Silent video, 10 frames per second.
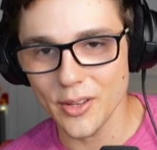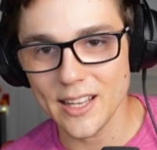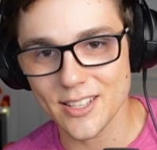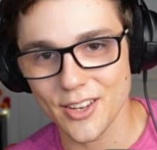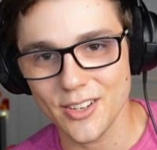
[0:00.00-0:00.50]
has
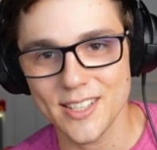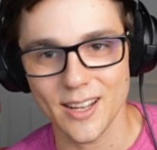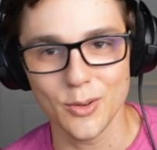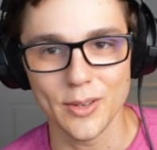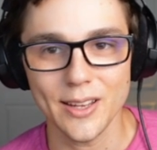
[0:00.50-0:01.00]
a 30-second
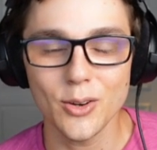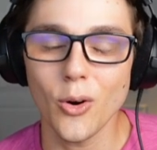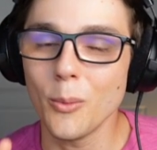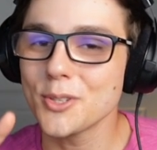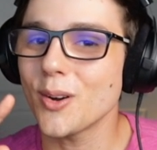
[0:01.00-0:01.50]
cooldown, you're
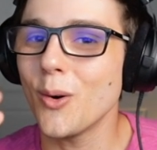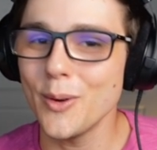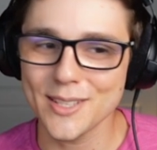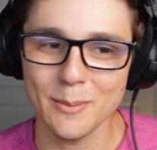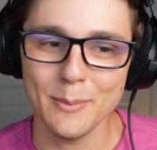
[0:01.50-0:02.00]
almost always
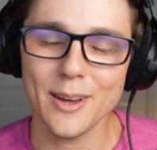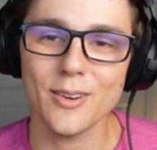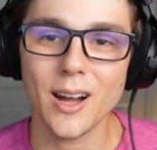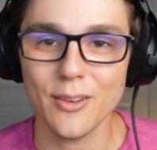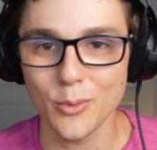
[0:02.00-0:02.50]
going to be better
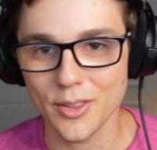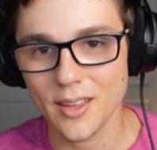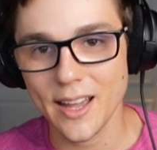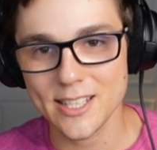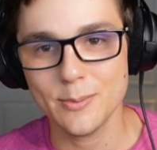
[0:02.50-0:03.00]
off with
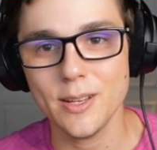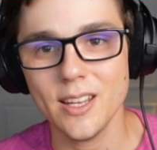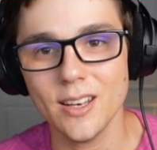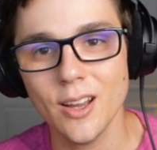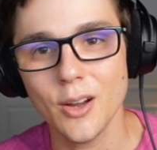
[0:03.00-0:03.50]
X
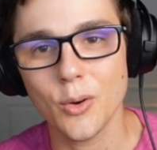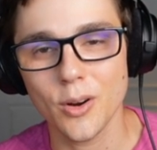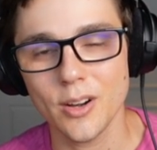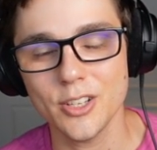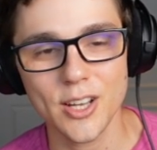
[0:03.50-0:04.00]
Speed
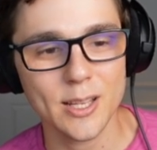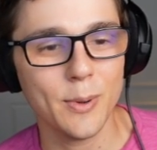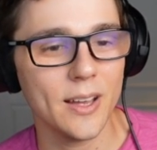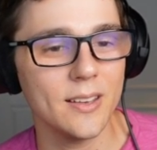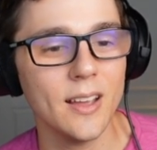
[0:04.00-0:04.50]
or Eject
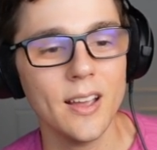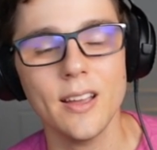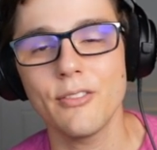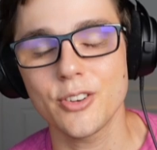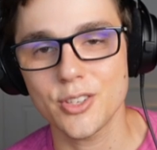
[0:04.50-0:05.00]
Button
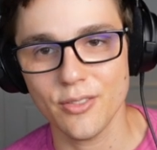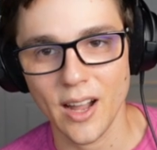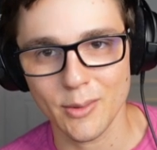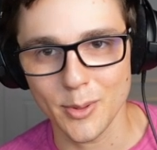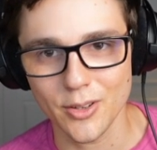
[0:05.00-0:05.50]
for
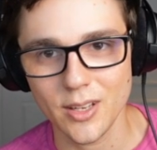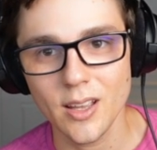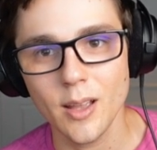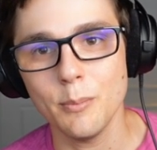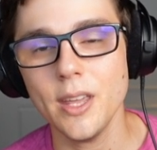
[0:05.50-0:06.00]
survivability.
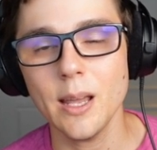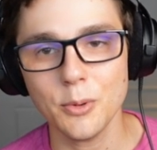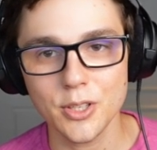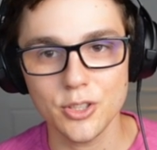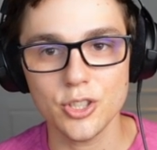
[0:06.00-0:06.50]
Being able
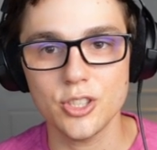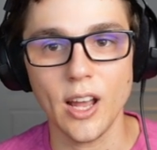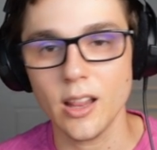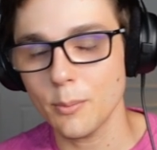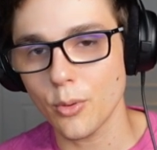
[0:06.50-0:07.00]
to just
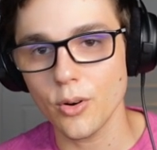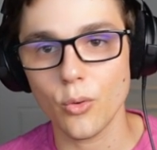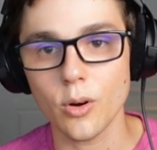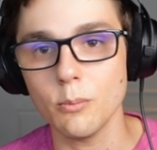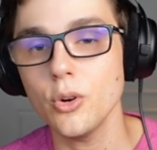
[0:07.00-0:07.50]
teleport
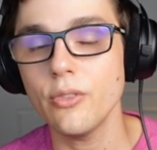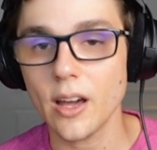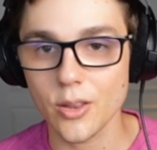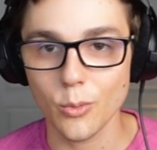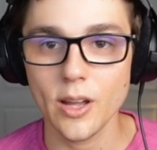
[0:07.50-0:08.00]
or move out of
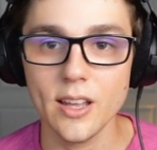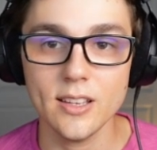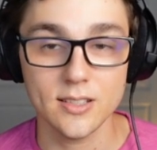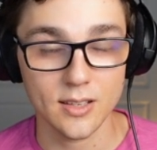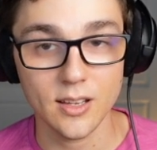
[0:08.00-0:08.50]
the way
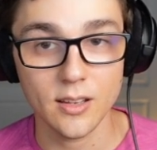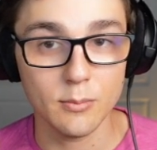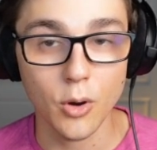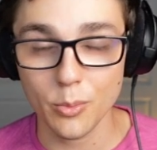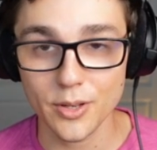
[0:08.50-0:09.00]
is, in
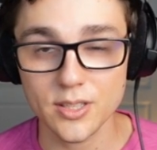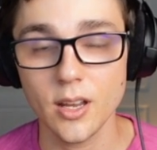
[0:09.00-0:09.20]
MOBAs,